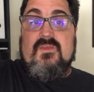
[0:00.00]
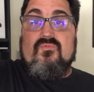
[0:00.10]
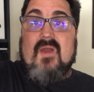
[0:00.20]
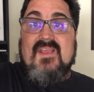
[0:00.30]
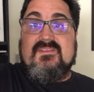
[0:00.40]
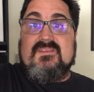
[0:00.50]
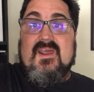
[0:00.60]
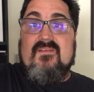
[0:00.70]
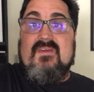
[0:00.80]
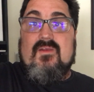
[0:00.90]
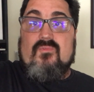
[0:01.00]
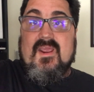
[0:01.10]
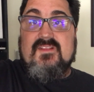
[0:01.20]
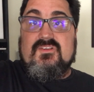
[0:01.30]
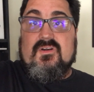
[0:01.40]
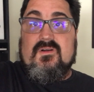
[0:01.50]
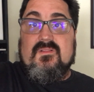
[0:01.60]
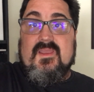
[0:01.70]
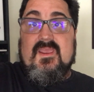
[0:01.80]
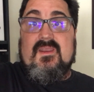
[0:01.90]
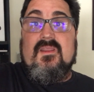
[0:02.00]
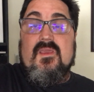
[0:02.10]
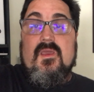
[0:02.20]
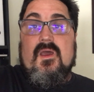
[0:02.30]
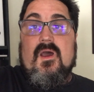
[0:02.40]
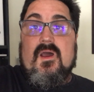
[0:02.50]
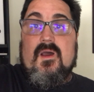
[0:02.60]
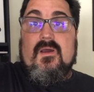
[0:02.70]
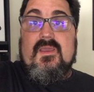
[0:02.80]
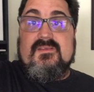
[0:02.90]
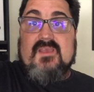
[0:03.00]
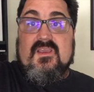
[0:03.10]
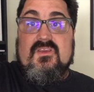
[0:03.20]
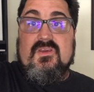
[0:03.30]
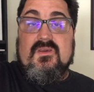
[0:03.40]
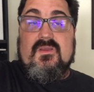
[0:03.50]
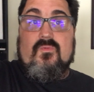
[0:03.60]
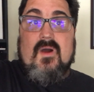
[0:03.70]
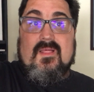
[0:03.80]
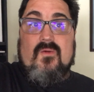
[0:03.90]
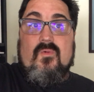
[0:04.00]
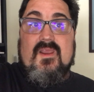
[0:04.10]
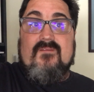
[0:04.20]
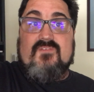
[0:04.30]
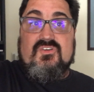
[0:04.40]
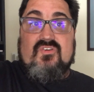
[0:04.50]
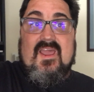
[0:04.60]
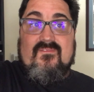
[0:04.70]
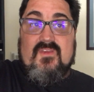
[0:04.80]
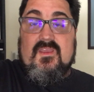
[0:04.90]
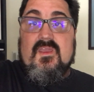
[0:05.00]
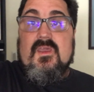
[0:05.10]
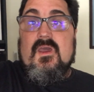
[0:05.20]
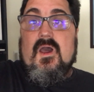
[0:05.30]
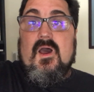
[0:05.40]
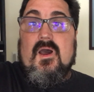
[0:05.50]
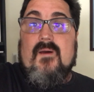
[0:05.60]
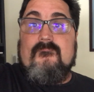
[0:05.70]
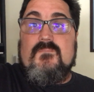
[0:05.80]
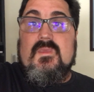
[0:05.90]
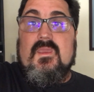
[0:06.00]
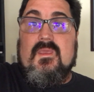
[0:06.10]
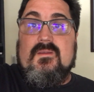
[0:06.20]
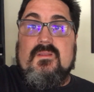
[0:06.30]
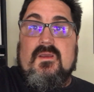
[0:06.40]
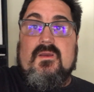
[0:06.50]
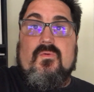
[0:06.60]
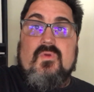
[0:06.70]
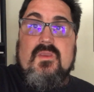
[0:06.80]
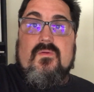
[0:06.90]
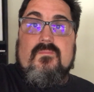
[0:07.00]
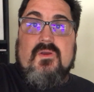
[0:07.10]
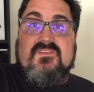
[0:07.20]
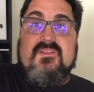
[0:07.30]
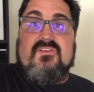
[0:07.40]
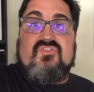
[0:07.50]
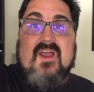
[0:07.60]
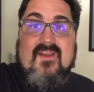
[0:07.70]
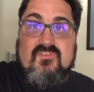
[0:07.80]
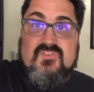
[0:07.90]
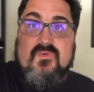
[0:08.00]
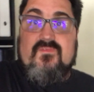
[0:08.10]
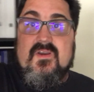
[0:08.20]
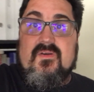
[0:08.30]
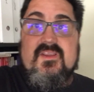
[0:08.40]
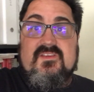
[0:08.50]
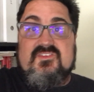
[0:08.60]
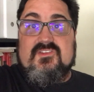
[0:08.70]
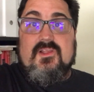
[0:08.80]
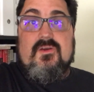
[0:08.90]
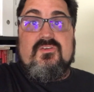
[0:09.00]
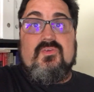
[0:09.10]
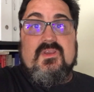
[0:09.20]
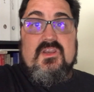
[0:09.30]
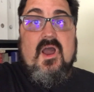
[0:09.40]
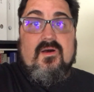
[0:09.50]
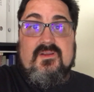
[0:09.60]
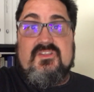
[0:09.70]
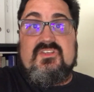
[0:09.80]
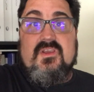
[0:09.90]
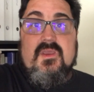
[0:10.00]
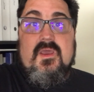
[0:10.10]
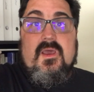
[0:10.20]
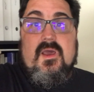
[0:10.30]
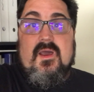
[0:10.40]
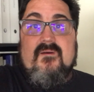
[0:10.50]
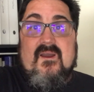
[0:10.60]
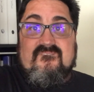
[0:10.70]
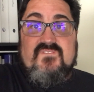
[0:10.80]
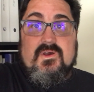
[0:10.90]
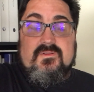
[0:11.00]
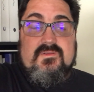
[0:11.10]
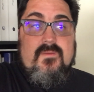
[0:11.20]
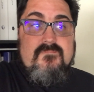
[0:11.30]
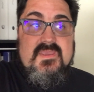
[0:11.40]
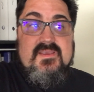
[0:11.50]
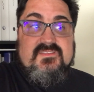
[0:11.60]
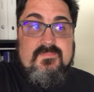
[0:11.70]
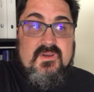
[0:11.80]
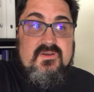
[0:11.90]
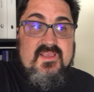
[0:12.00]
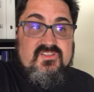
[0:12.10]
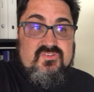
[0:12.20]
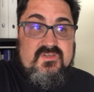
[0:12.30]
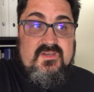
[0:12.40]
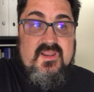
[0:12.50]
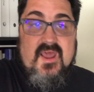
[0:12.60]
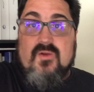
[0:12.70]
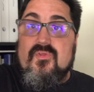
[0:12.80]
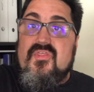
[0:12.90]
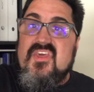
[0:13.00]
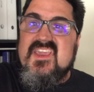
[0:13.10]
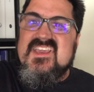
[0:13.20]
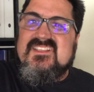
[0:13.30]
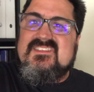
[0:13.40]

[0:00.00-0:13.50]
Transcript: right side of that right turn lane as I could while I waited for traffic. Most of the drivers were very slow to acknowledge, I felt, me as a pedestrian. And I don't think